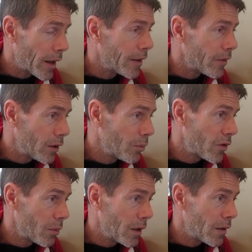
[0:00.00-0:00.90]
and it seems
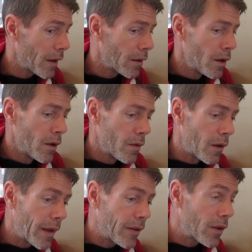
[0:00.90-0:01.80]
to me that
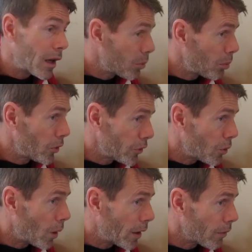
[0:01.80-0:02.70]
the less capable
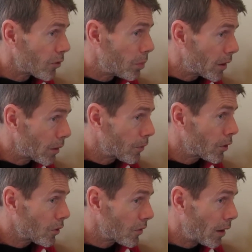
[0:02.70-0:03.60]
you are of speaking for
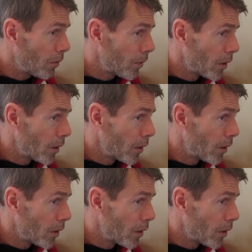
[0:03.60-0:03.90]
yourself,